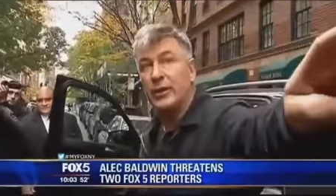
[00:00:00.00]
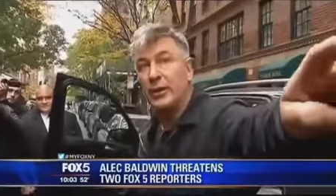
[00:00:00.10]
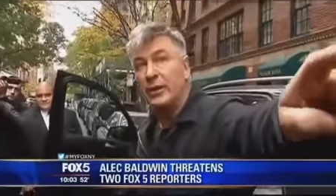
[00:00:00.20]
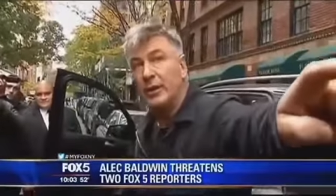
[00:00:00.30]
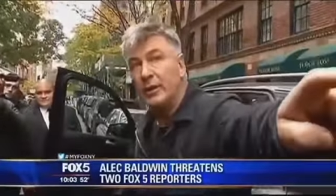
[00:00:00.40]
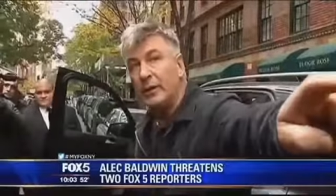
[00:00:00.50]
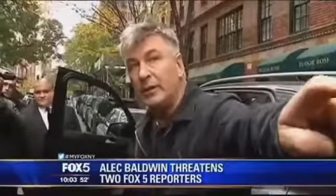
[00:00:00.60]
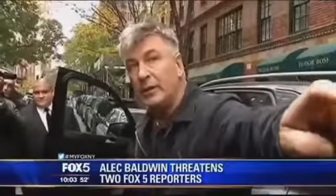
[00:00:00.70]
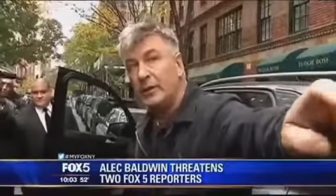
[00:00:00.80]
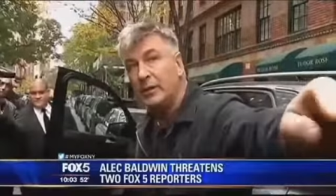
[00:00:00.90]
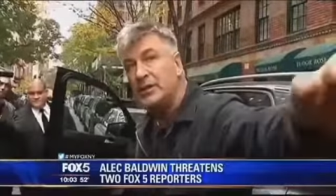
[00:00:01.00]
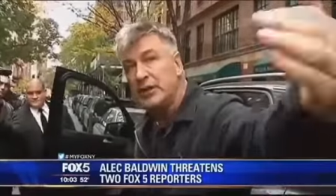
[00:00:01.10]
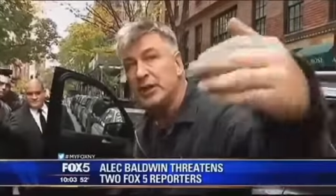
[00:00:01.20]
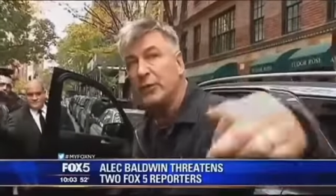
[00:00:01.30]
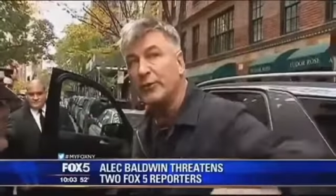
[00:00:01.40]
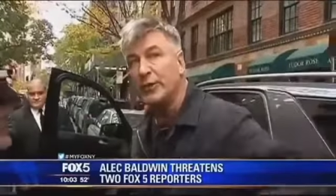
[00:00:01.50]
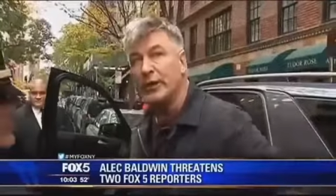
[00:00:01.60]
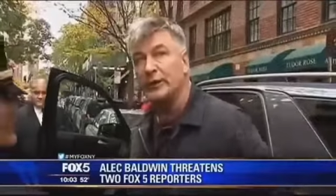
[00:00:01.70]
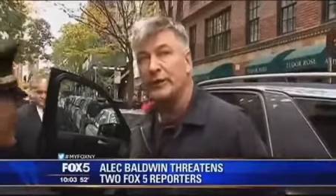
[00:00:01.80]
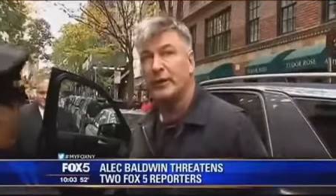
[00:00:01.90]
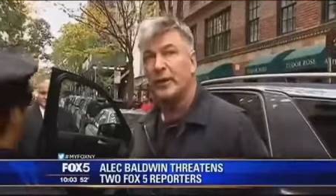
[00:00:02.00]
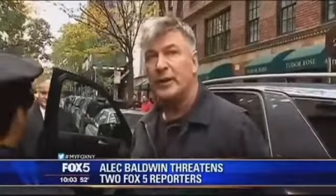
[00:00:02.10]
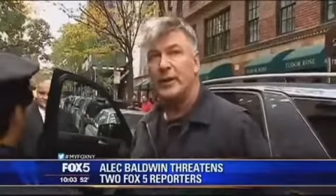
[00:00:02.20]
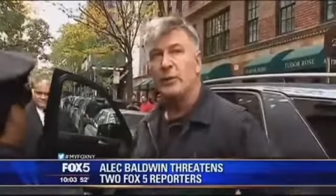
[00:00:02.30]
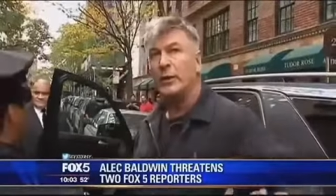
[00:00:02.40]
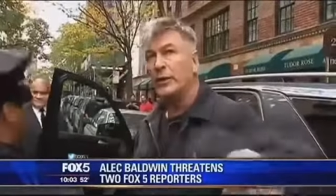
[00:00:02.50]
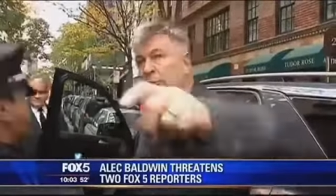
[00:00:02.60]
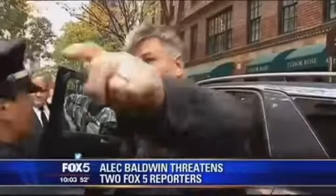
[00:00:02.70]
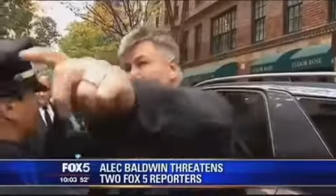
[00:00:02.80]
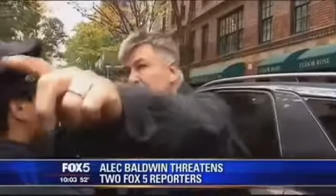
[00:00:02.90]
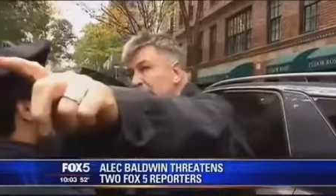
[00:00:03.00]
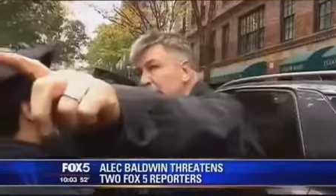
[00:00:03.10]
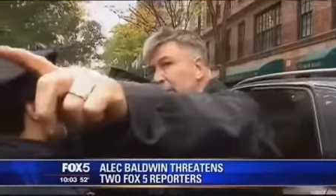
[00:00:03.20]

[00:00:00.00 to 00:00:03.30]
Okay. okay. Let's get her over here. Okay. She's the one I